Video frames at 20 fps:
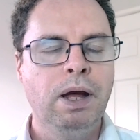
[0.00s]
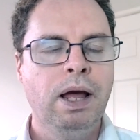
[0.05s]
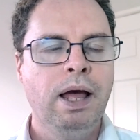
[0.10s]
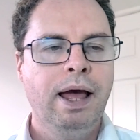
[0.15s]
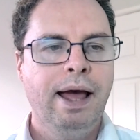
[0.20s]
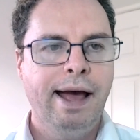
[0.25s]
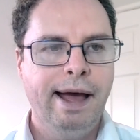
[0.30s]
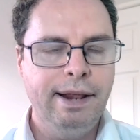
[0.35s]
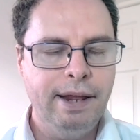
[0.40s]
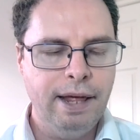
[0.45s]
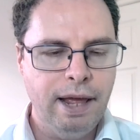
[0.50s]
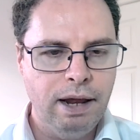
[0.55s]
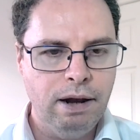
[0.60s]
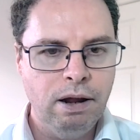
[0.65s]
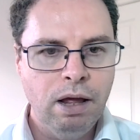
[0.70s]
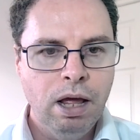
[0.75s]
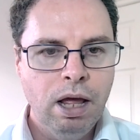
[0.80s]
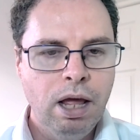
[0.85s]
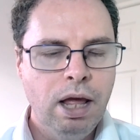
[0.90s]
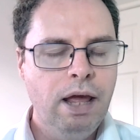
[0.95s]
And then
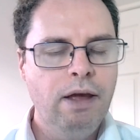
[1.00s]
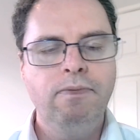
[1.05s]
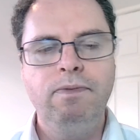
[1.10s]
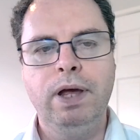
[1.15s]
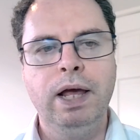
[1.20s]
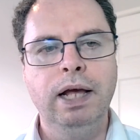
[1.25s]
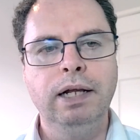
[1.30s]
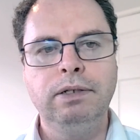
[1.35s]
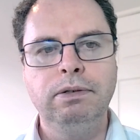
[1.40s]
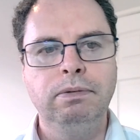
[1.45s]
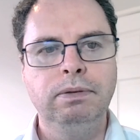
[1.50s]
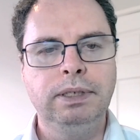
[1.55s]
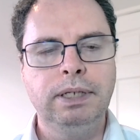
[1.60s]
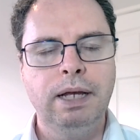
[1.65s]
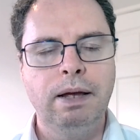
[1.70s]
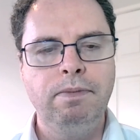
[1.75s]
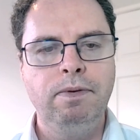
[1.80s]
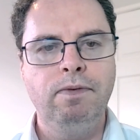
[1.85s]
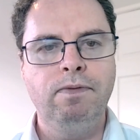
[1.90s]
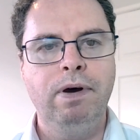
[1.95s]
if we get to a
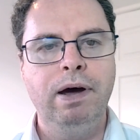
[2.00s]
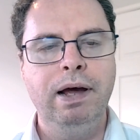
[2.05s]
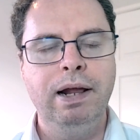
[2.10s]
semi-final,